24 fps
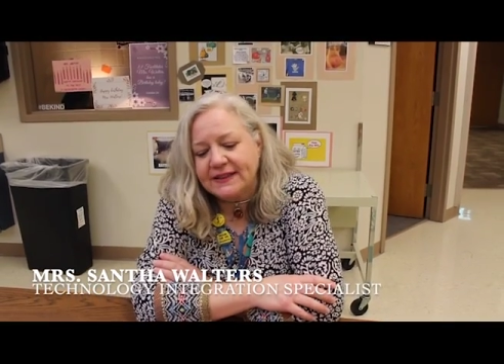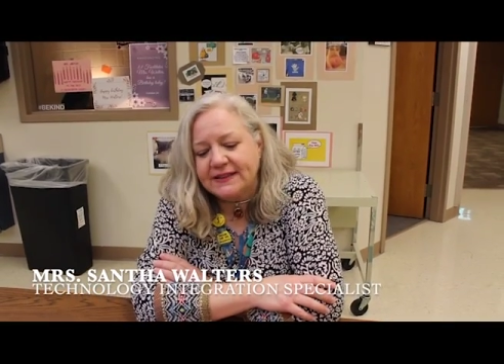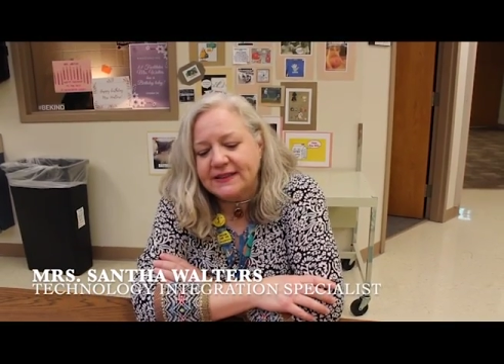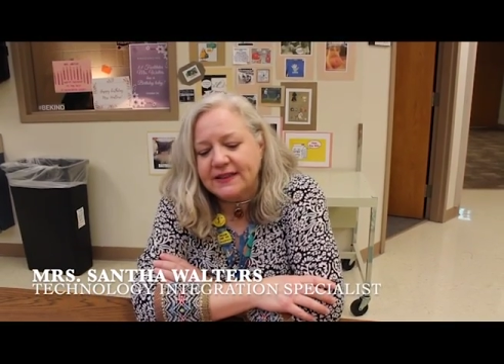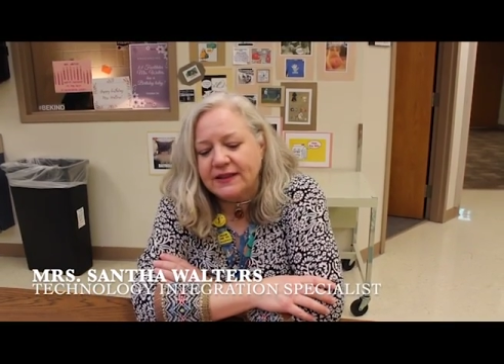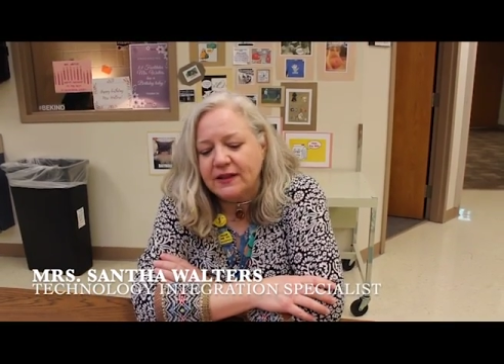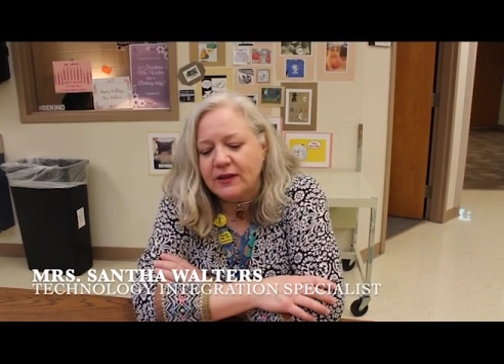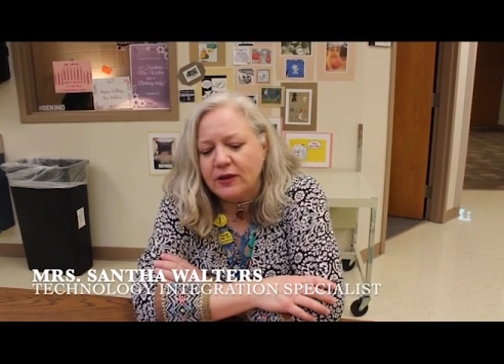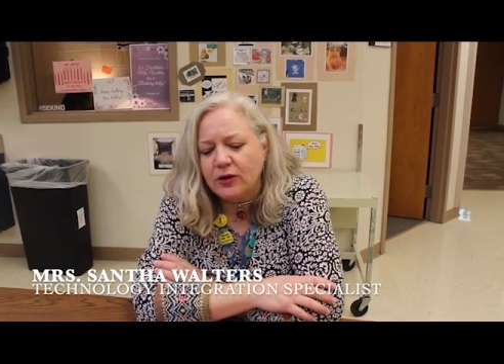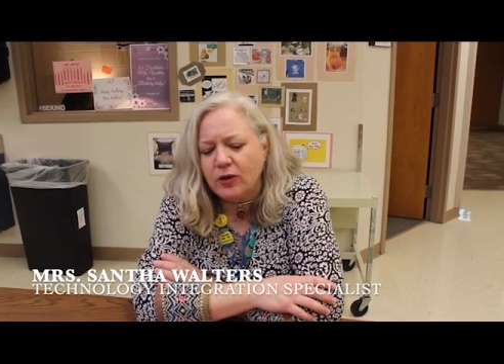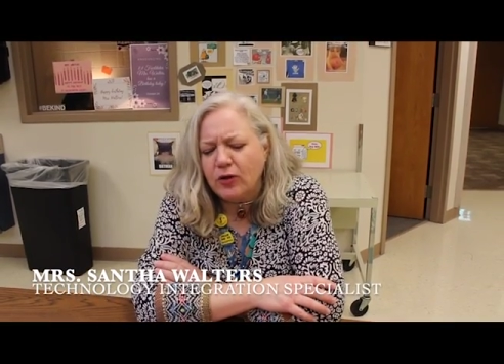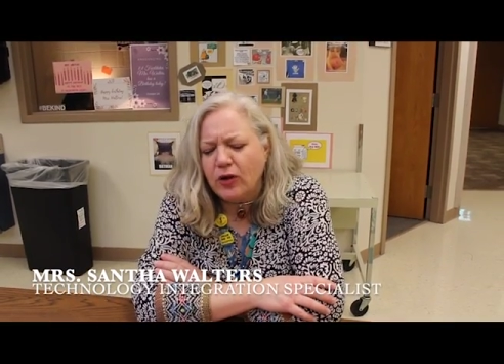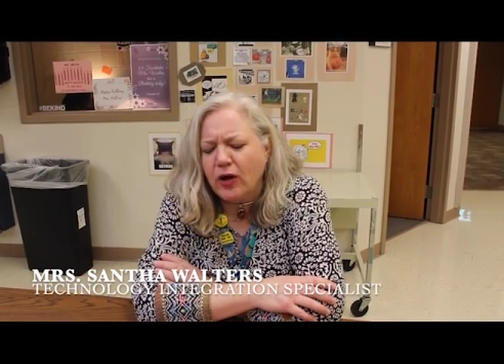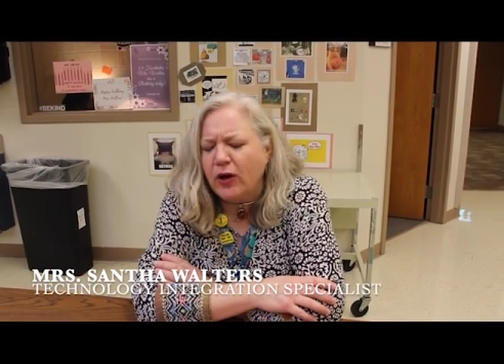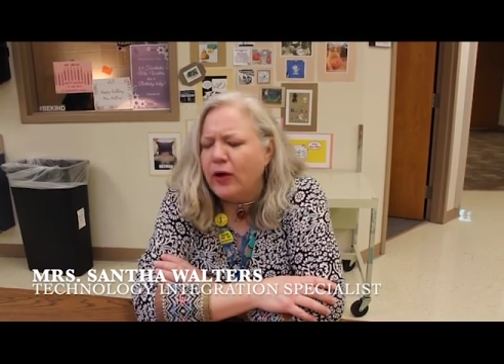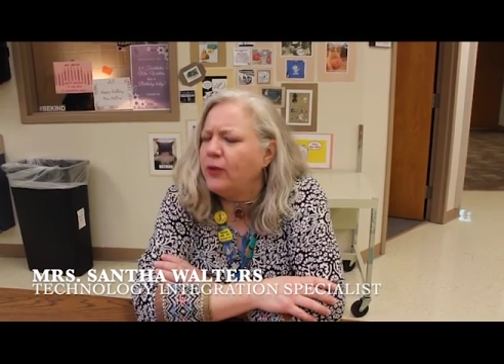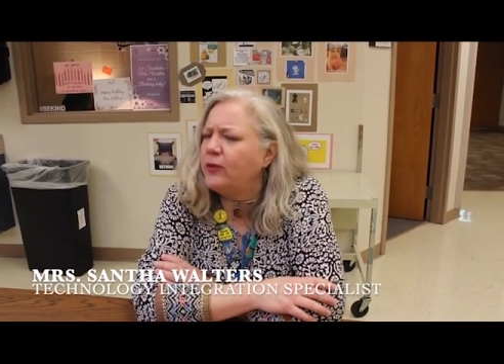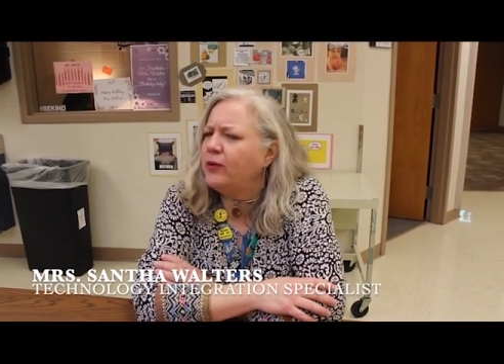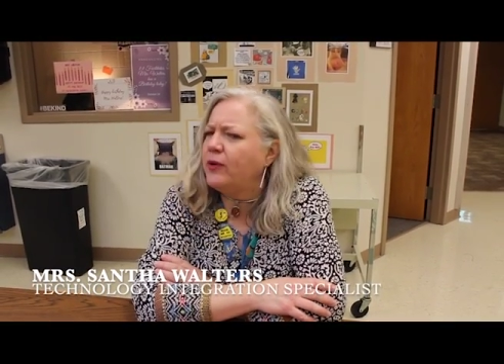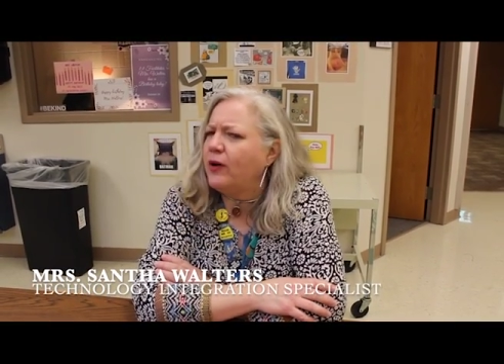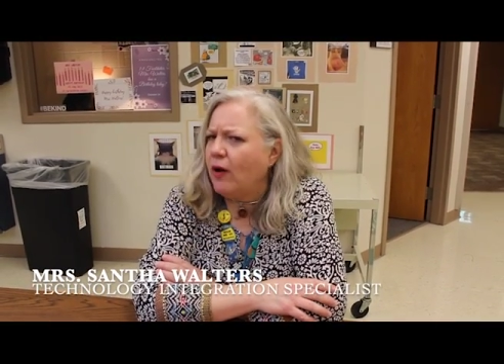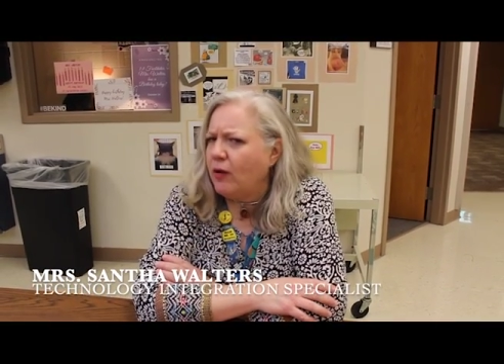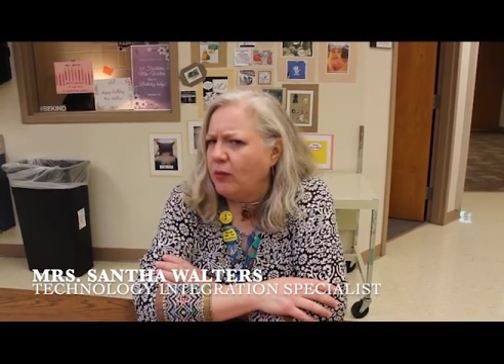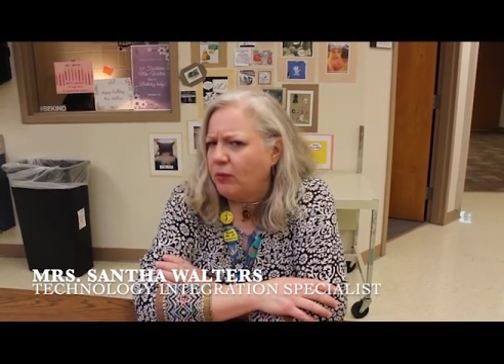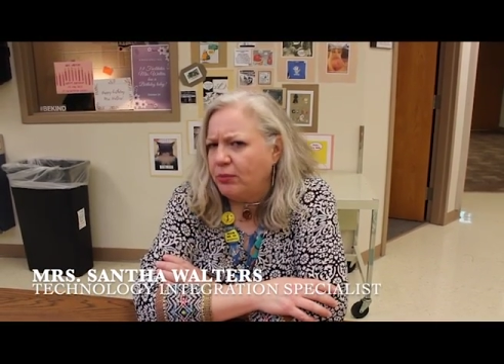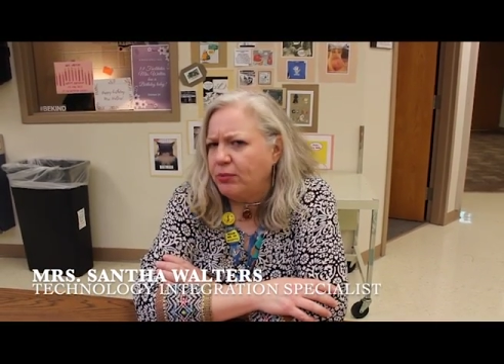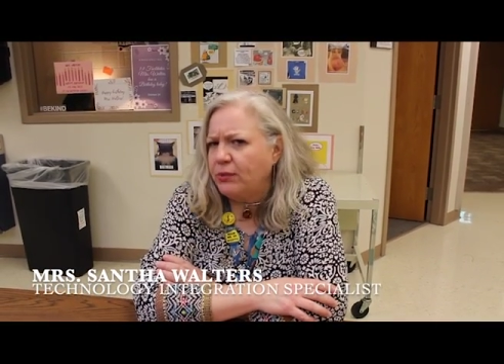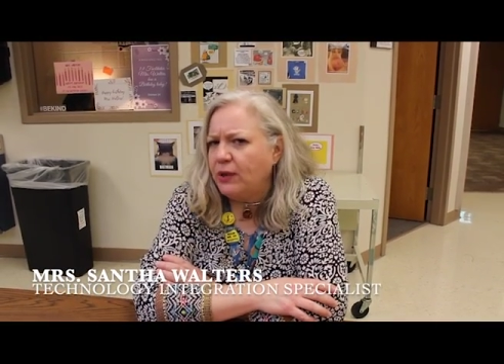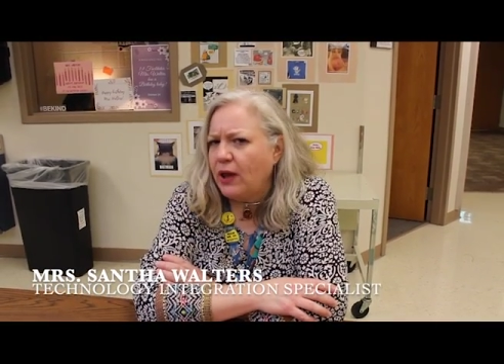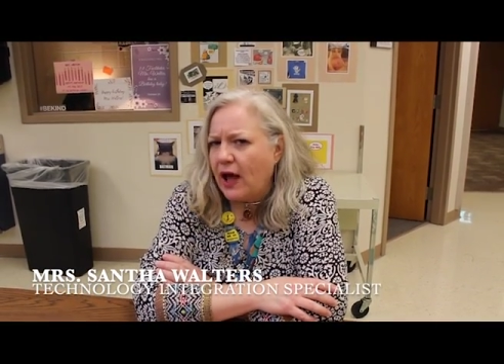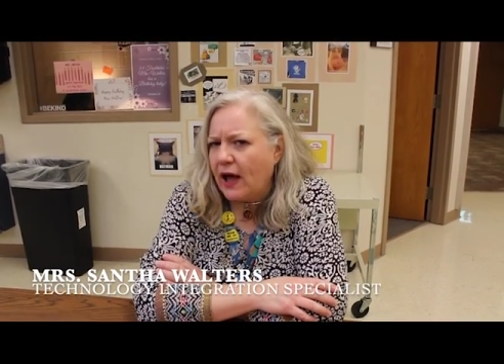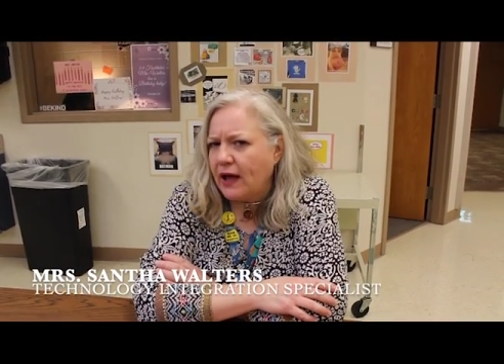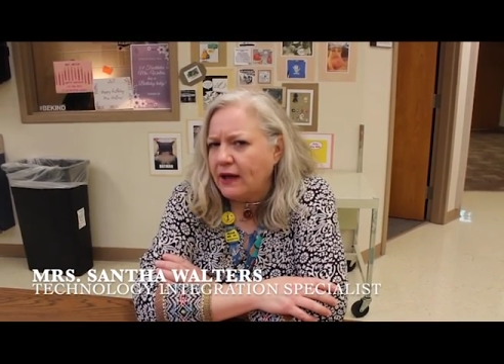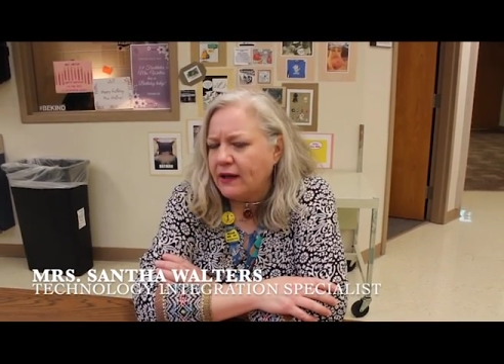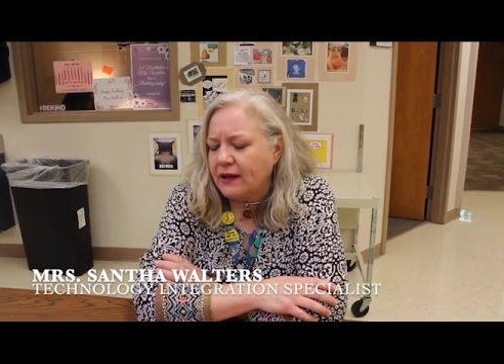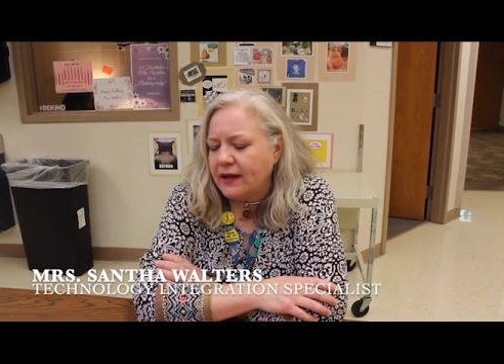It's a little code called
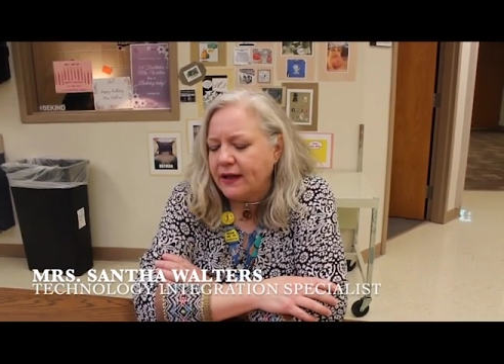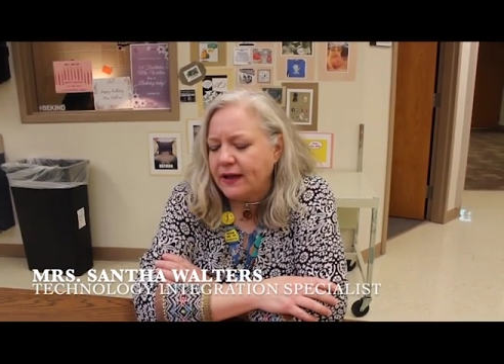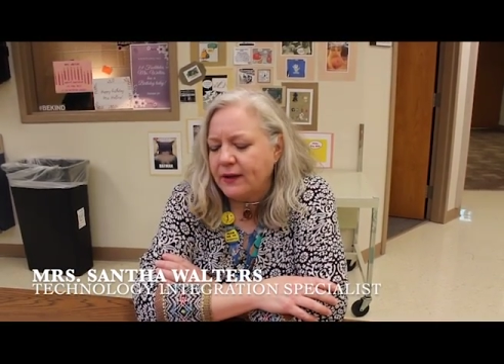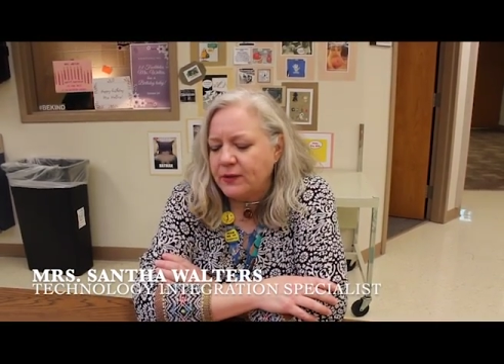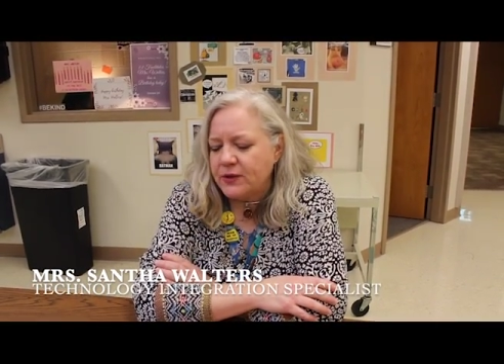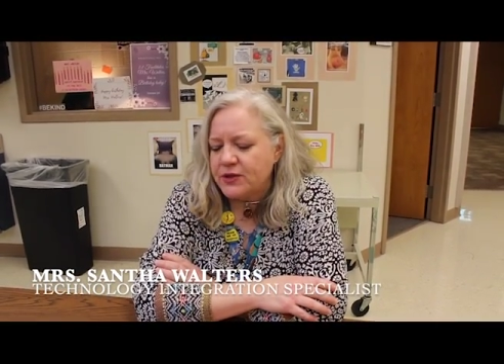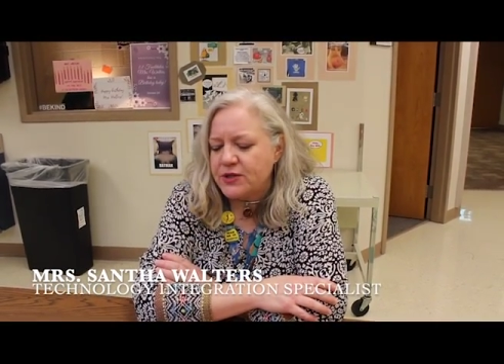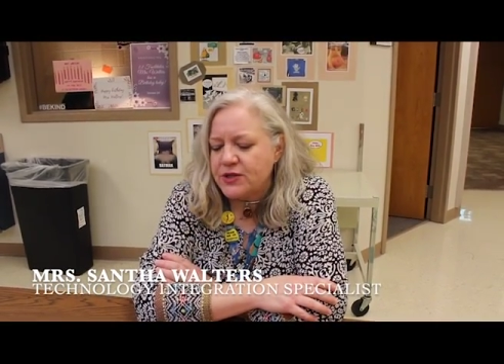Blockly,